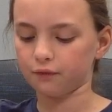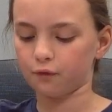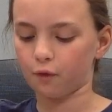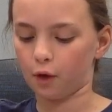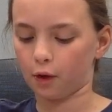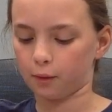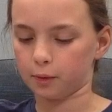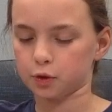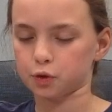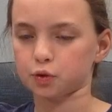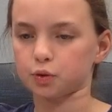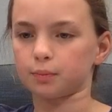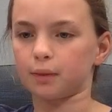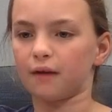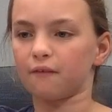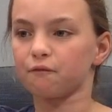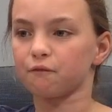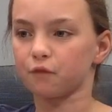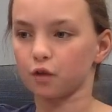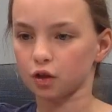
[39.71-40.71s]
4, which was
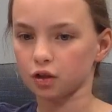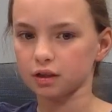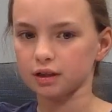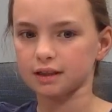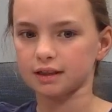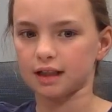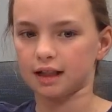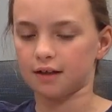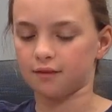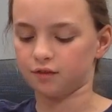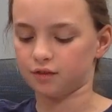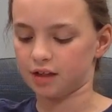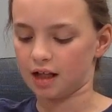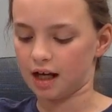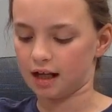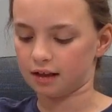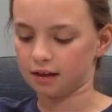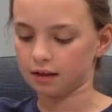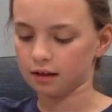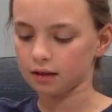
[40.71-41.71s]
my first set of
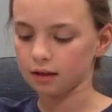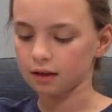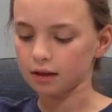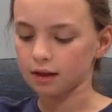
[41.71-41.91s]
data,